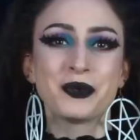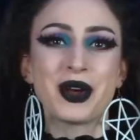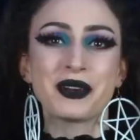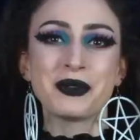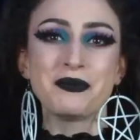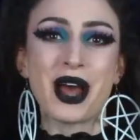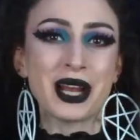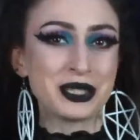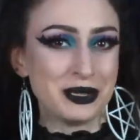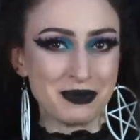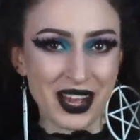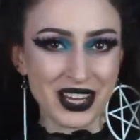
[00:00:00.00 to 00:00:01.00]
Welcome back
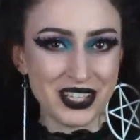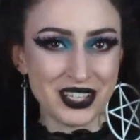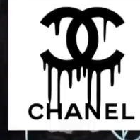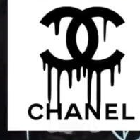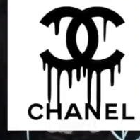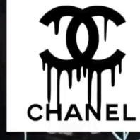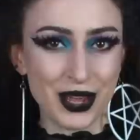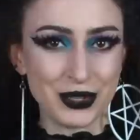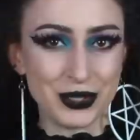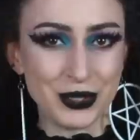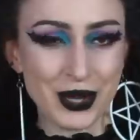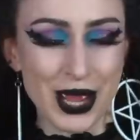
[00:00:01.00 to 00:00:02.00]
to my Chanel
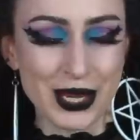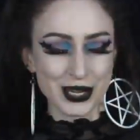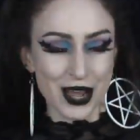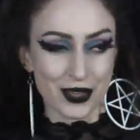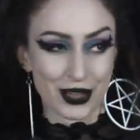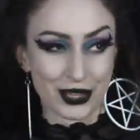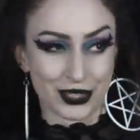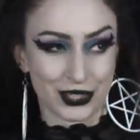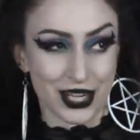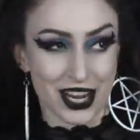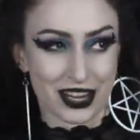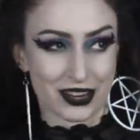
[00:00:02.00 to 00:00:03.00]
and to another
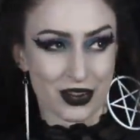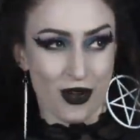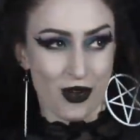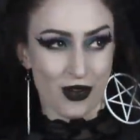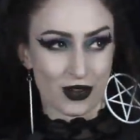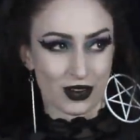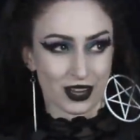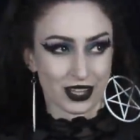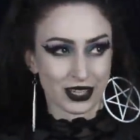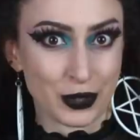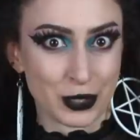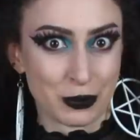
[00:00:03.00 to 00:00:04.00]
Shein haul.
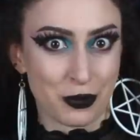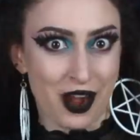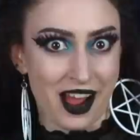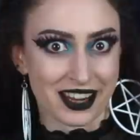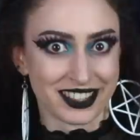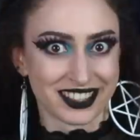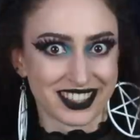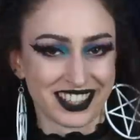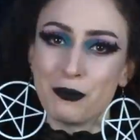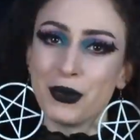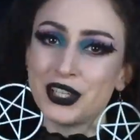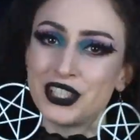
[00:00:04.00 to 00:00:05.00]
What a surprise.
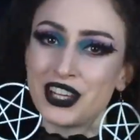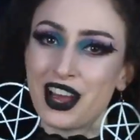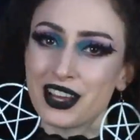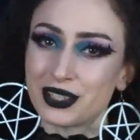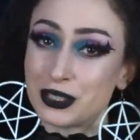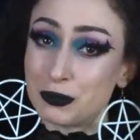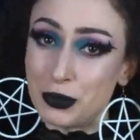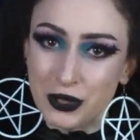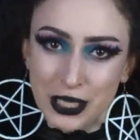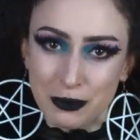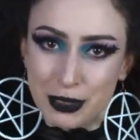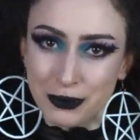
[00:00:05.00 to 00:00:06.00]
Much to us
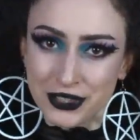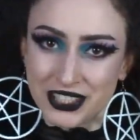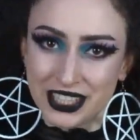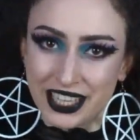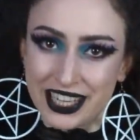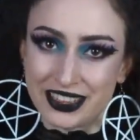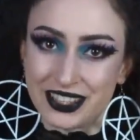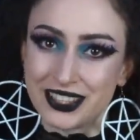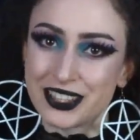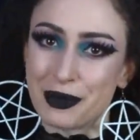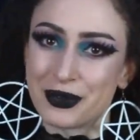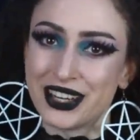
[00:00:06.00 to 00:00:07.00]
spooky people's delight, the
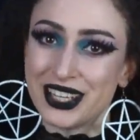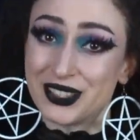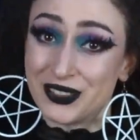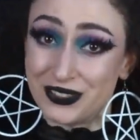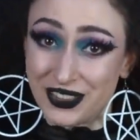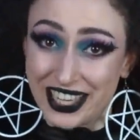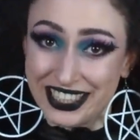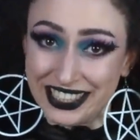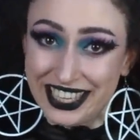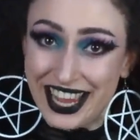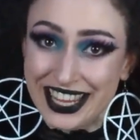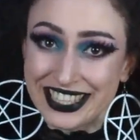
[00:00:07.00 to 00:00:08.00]
summer is
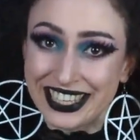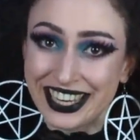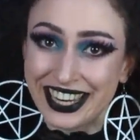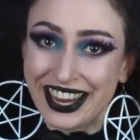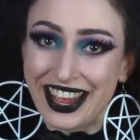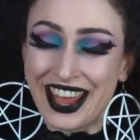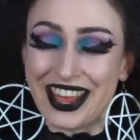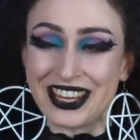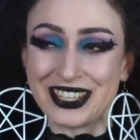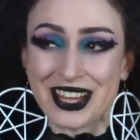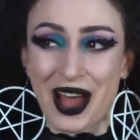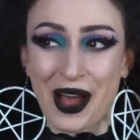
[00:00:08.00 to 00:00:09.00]
finally ending
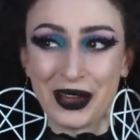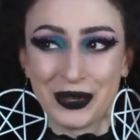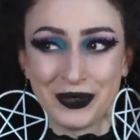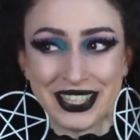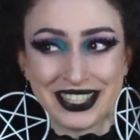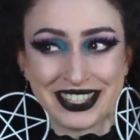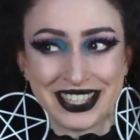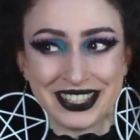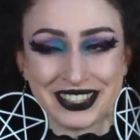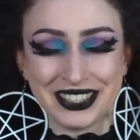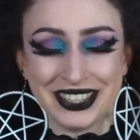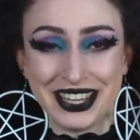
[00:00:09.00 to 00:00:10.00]
and Halloween
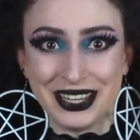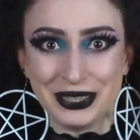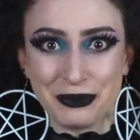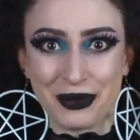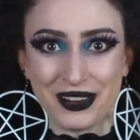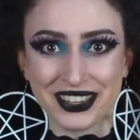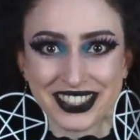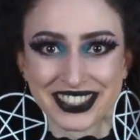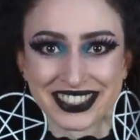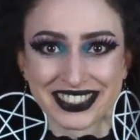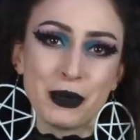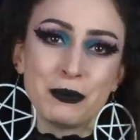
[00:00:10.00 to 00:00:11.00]
season is upon
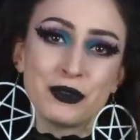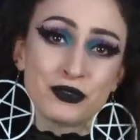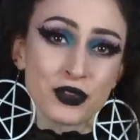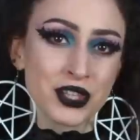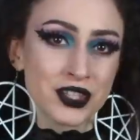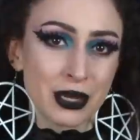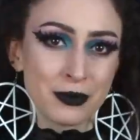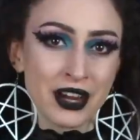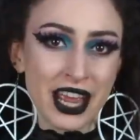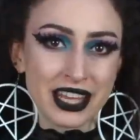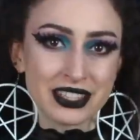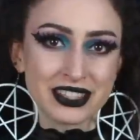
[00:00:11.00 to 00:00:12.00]
us. But before the summer
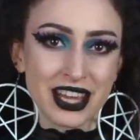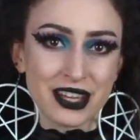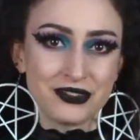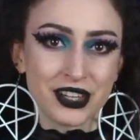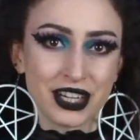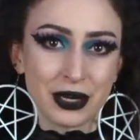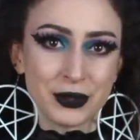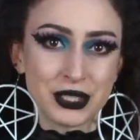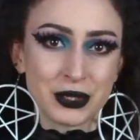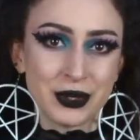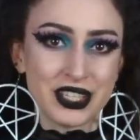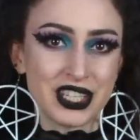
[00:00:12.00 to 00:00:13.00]
ends, I figured I would
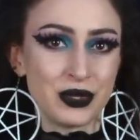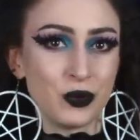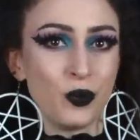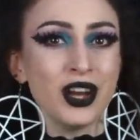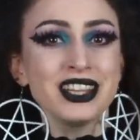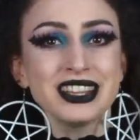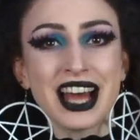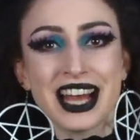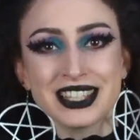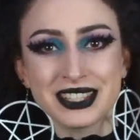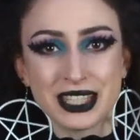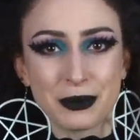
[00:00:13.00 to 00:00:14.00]
squeeze in one
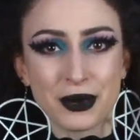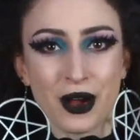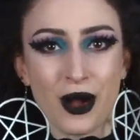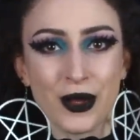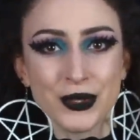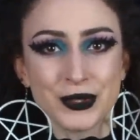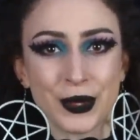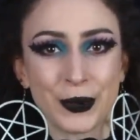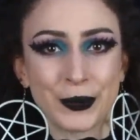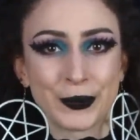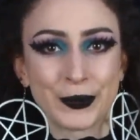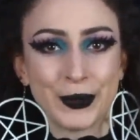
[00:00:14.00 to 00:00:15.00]
last summer haul,
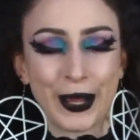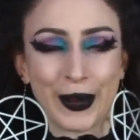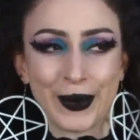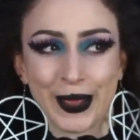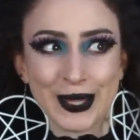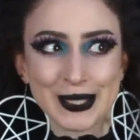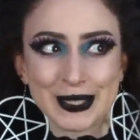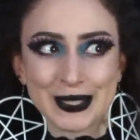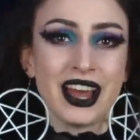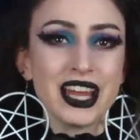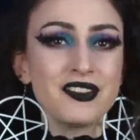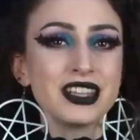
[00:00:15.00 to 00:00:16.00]
so here it is.
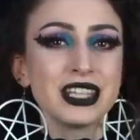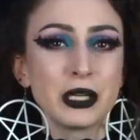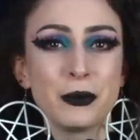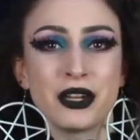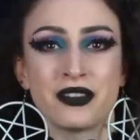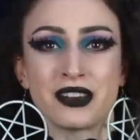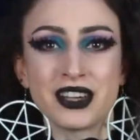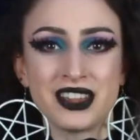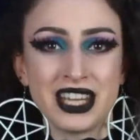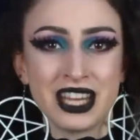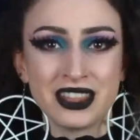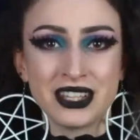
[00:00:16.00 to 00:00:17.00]
I have a little bit of
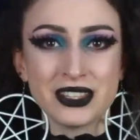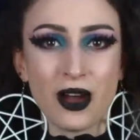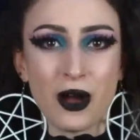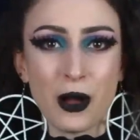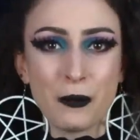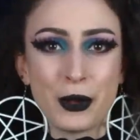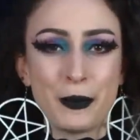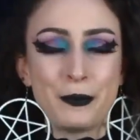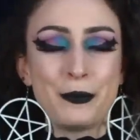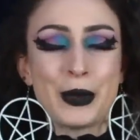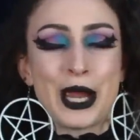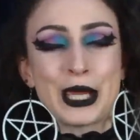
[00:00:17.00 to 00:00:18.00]
everything in this haul, but
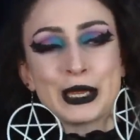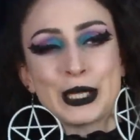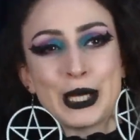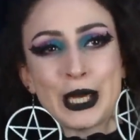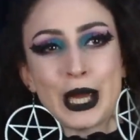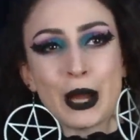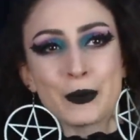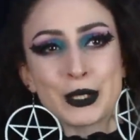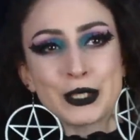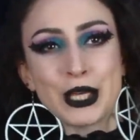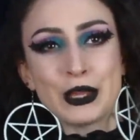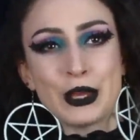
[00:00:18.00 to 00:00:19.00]
mainly I want to
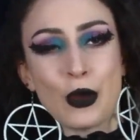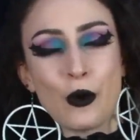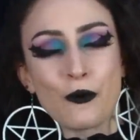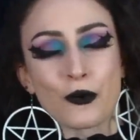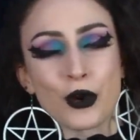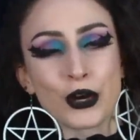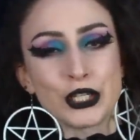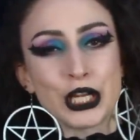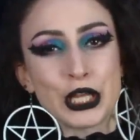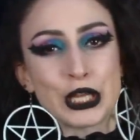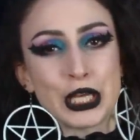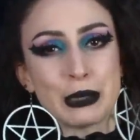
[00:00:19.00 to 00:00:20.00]
say the
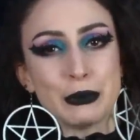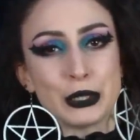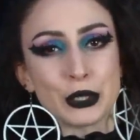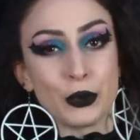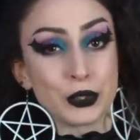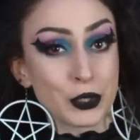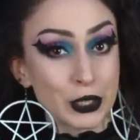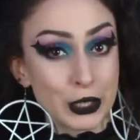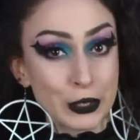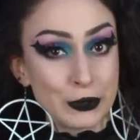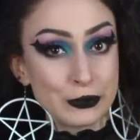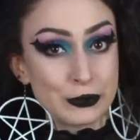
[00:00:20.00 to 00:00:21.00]
overarching theme is
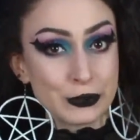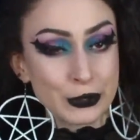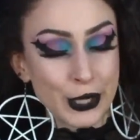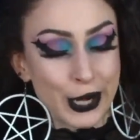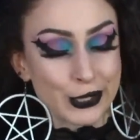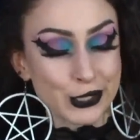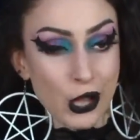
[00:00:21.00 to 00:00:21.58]
alternative slash